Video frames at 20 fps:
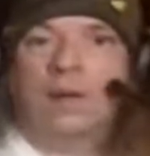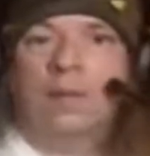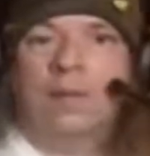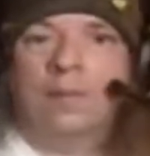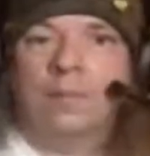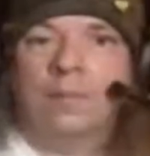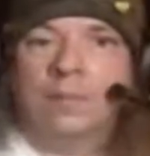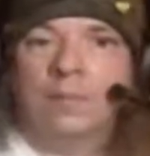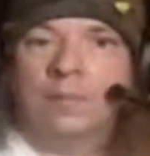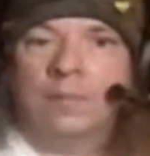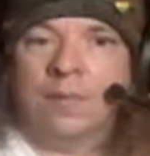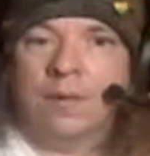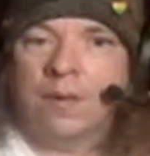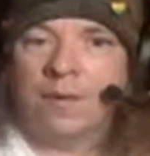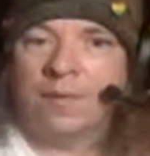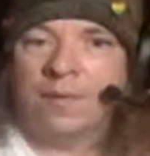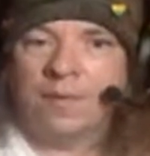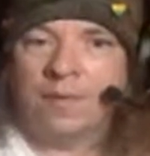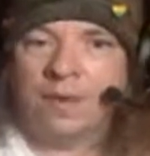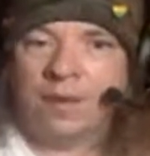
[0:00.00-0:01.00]

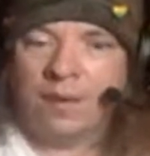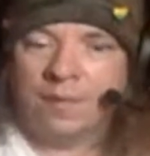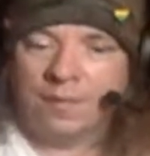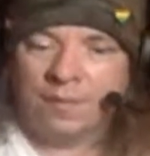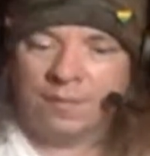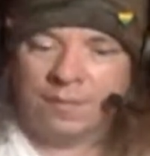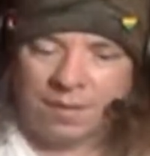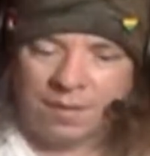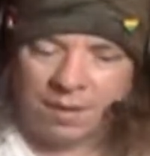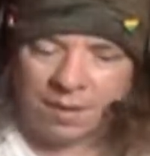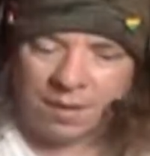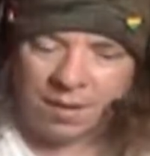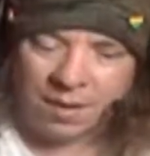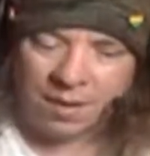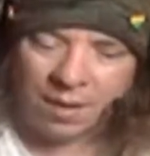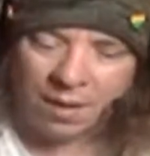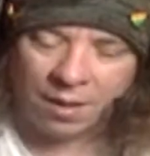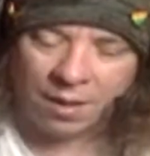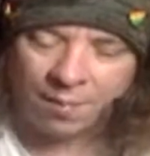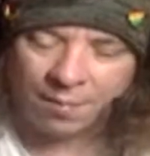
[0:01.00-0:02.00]
I feel like
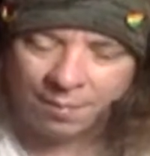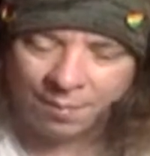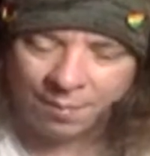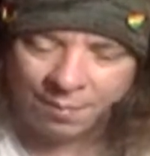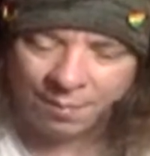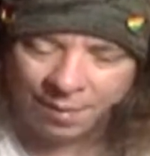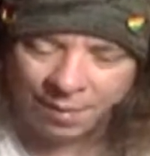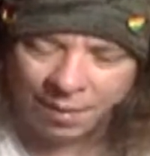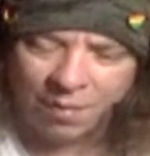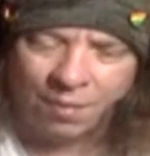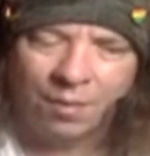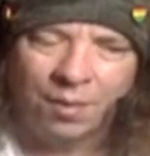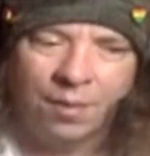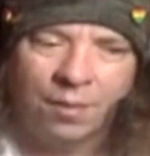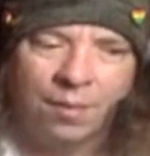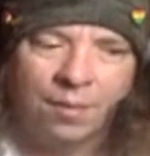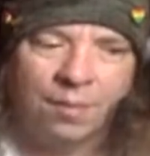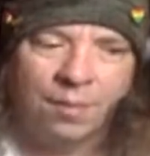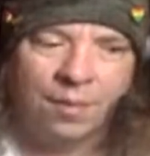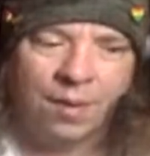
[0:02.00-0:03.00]
um,
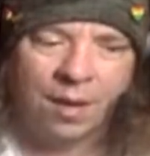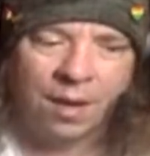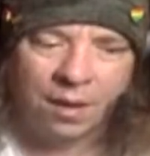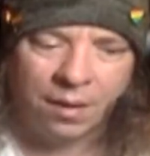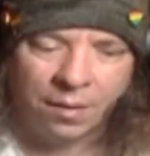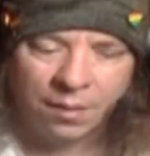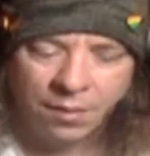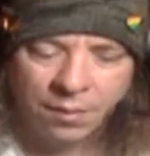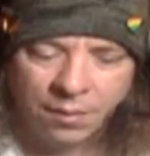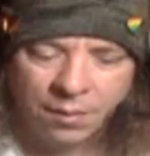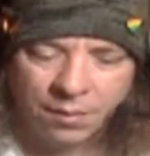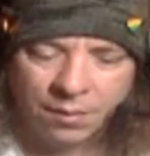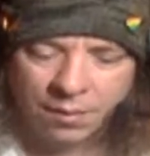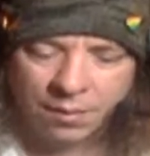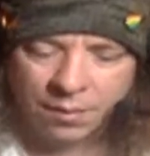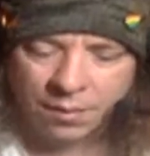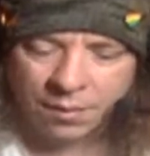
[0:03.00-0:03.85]
I don't know. Like,